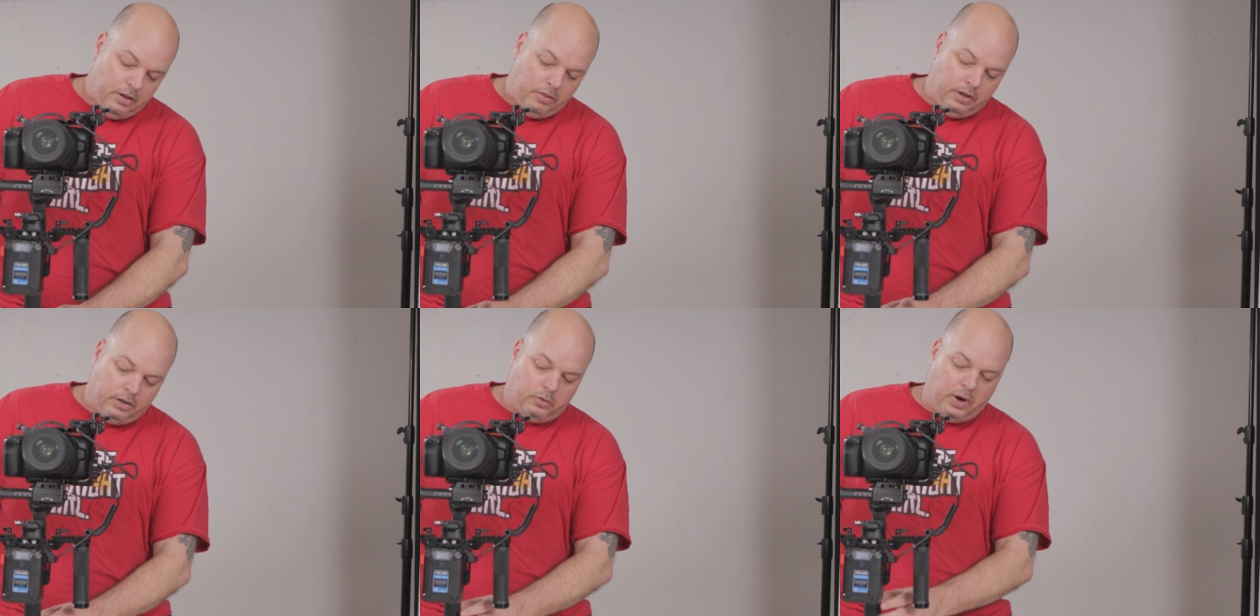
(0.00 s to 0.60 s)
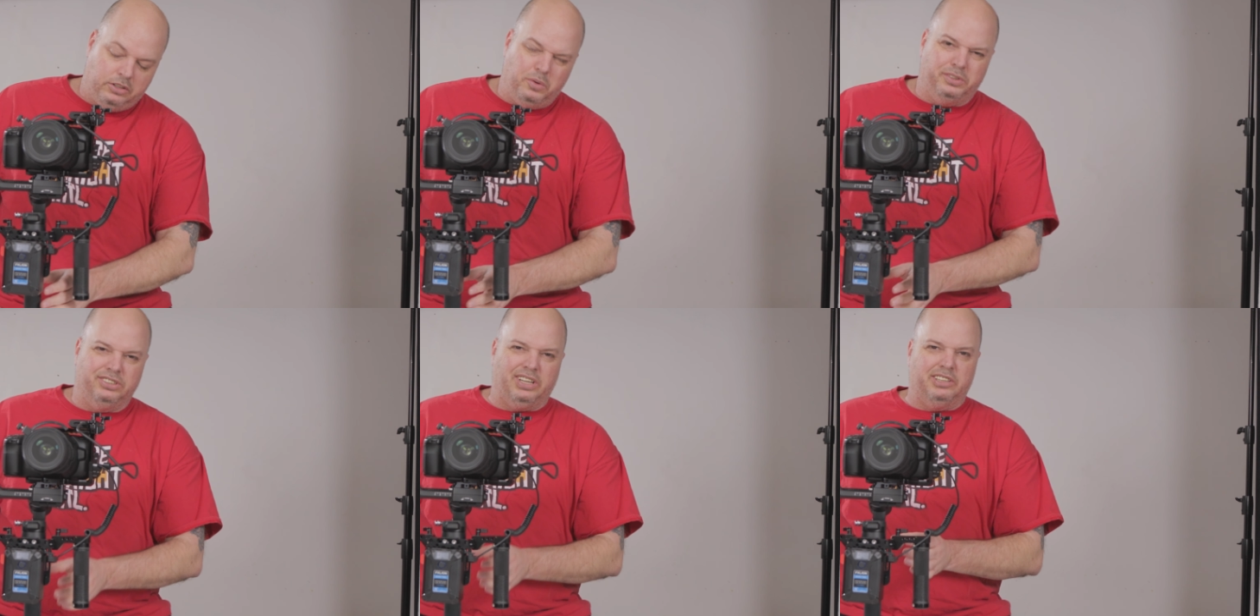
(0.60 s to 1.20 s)
the Crane 2
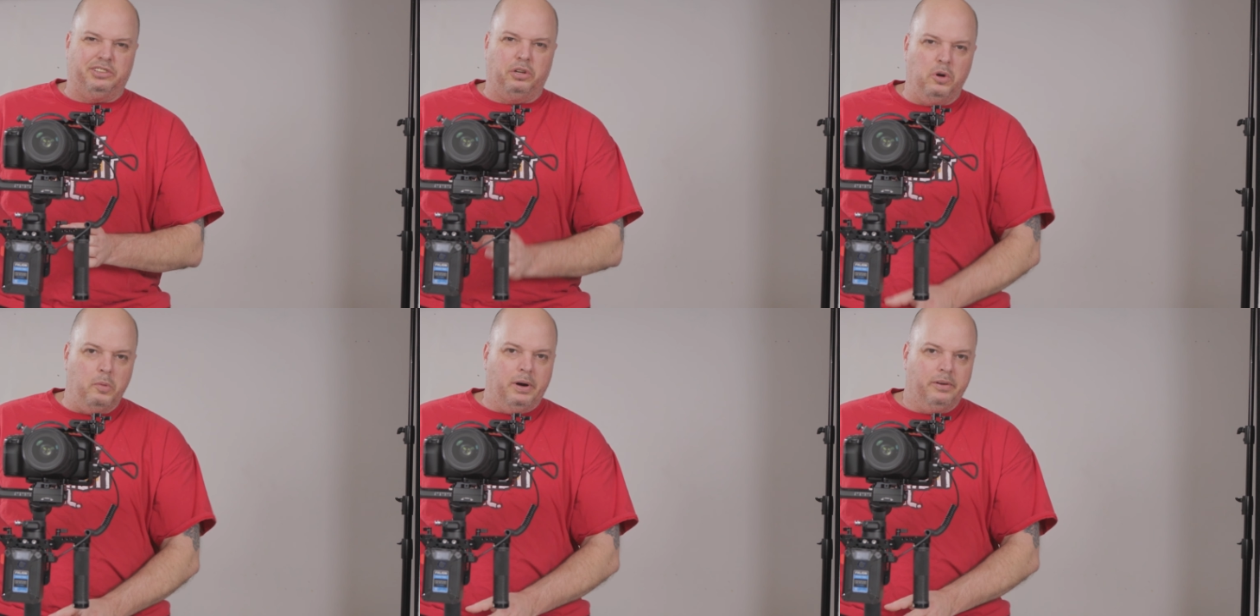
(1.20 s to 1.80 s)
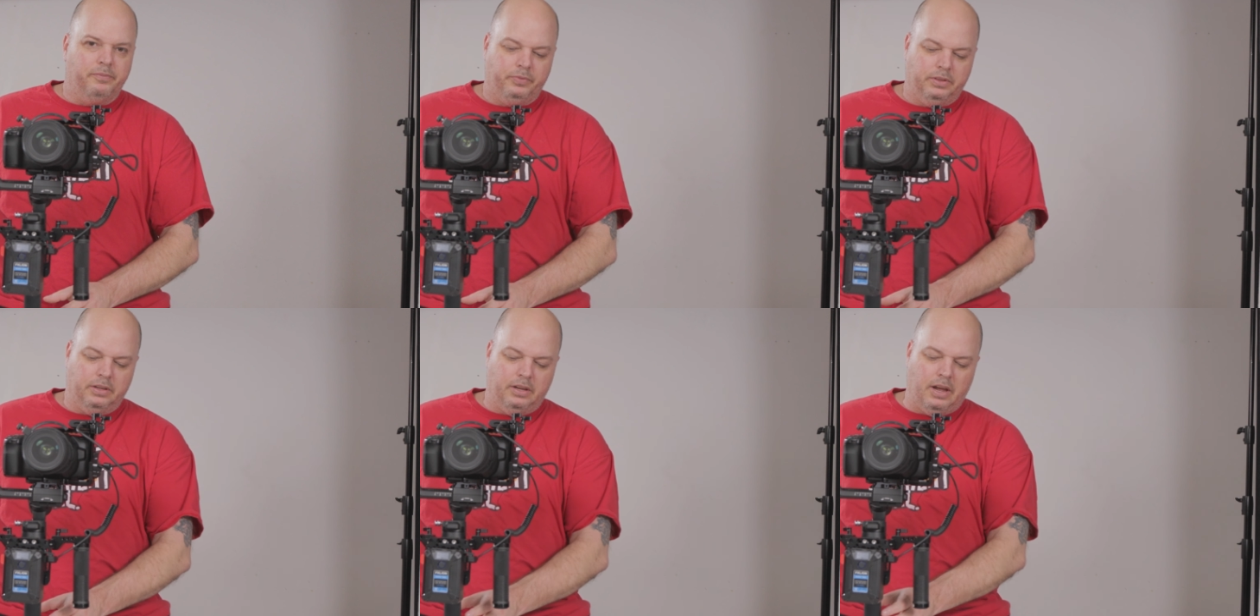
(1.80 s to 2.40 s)
is just like a tube,
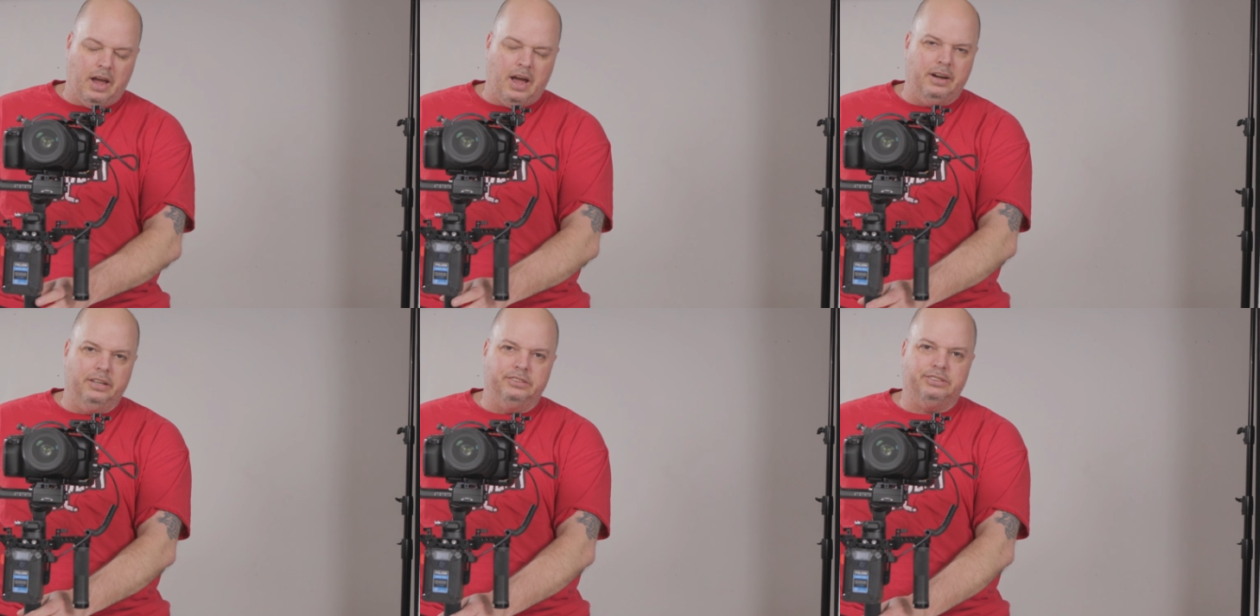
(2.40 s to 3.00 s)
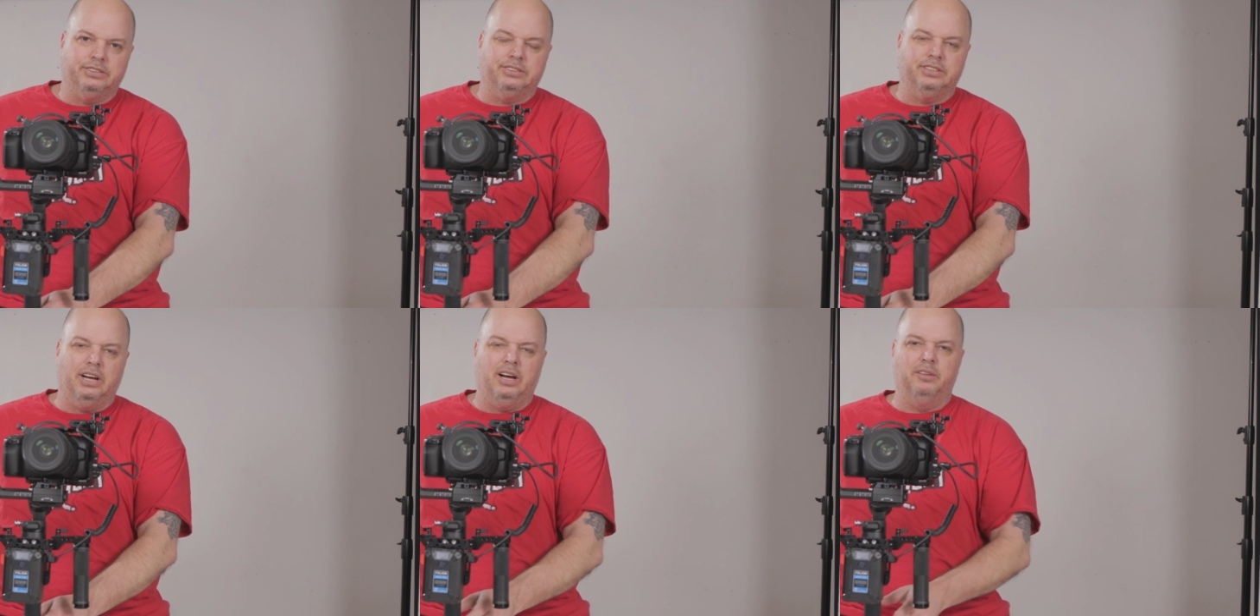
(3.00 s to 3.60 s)
and
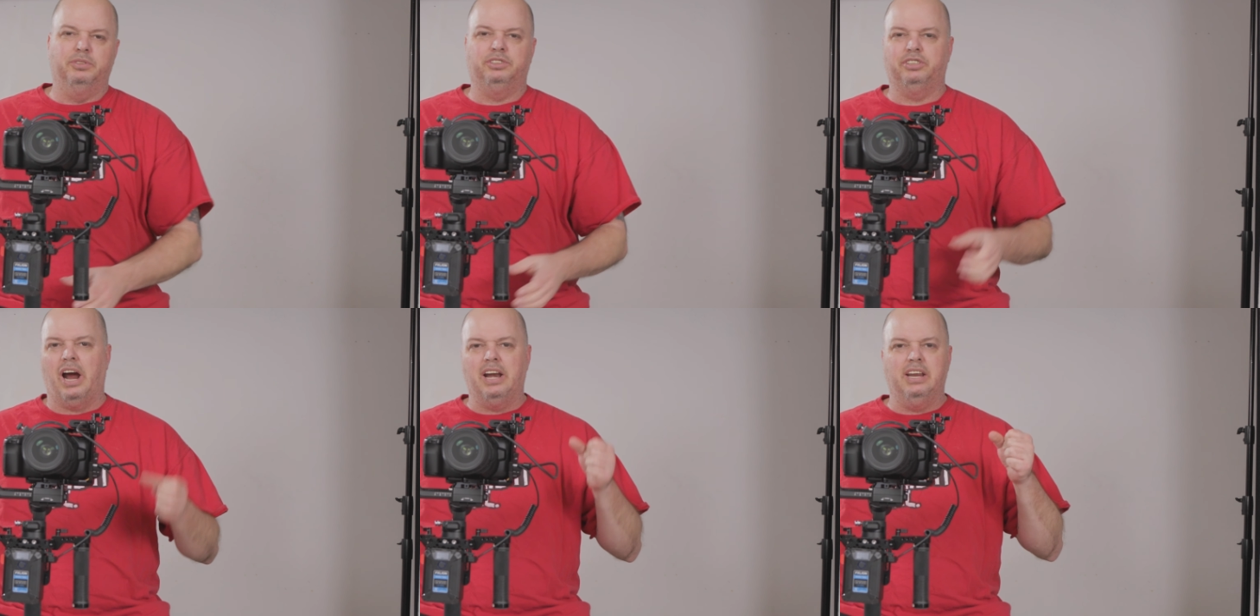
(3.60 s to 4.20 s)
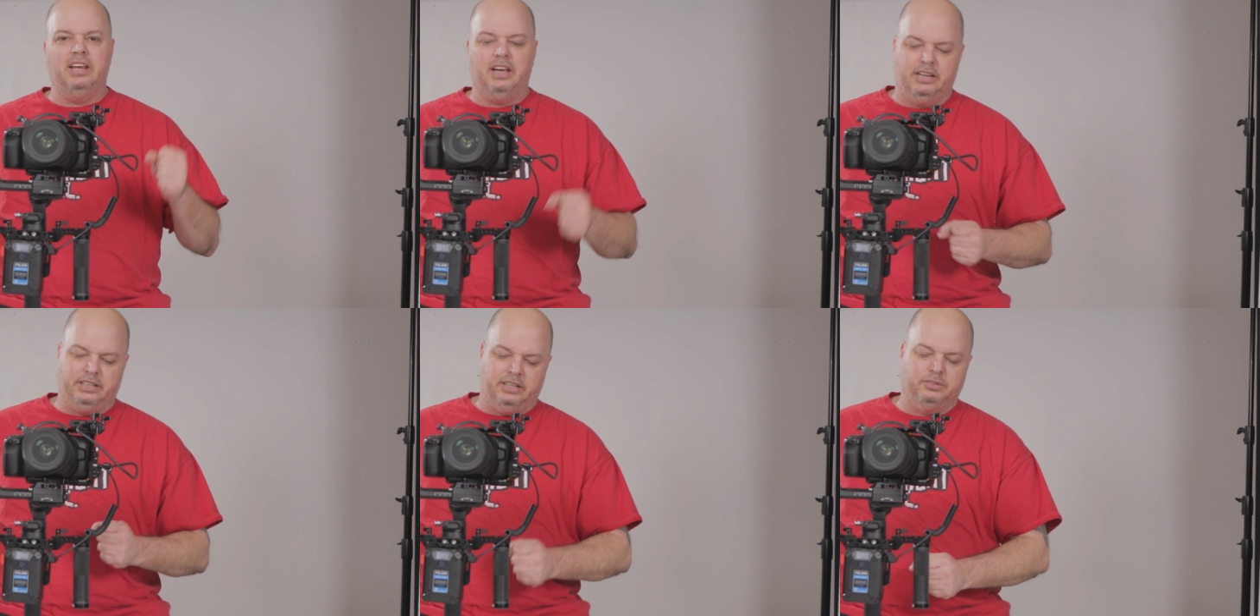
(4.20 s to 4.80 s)
it's shiny, and
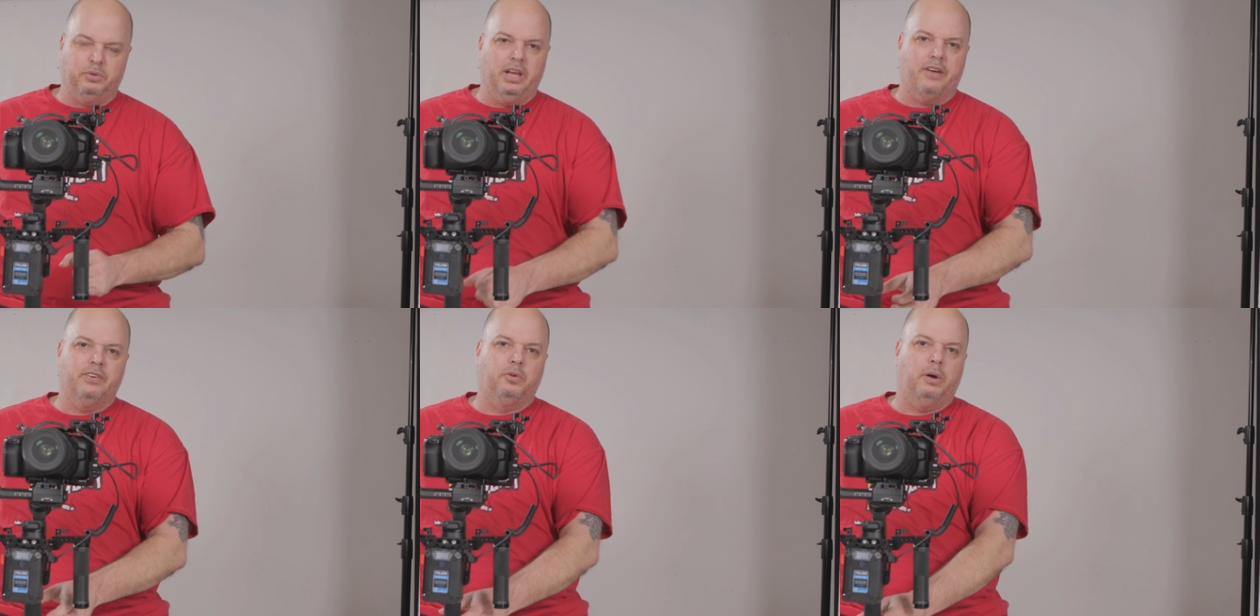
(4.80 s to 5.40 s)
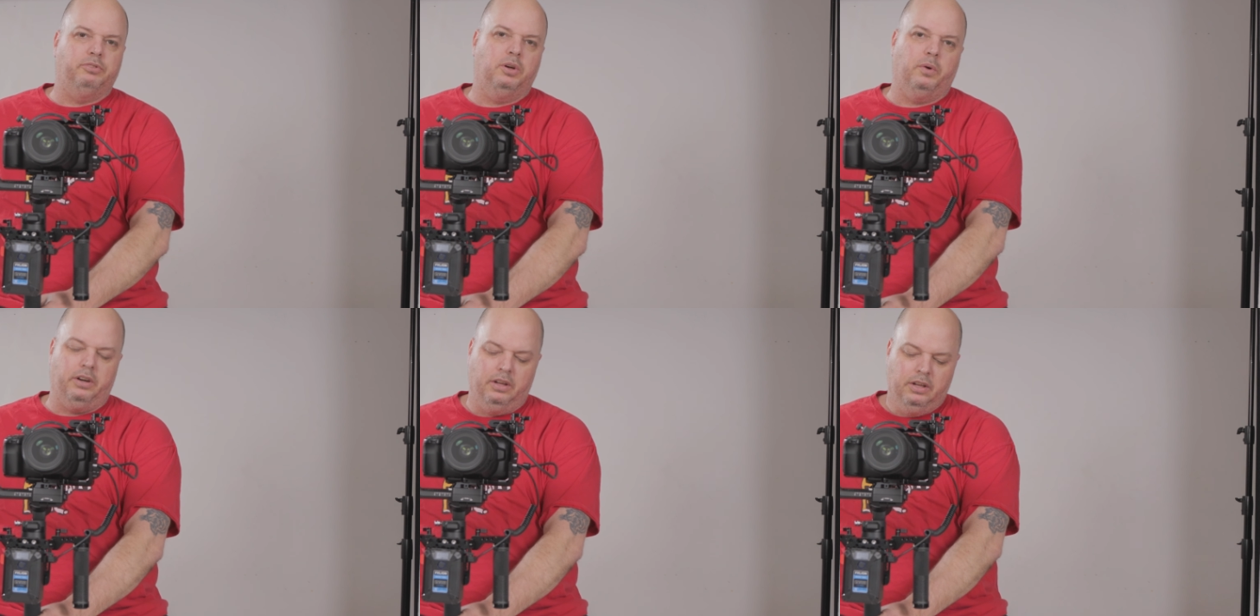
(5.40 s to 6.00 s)
it doesn't really have a grip to it.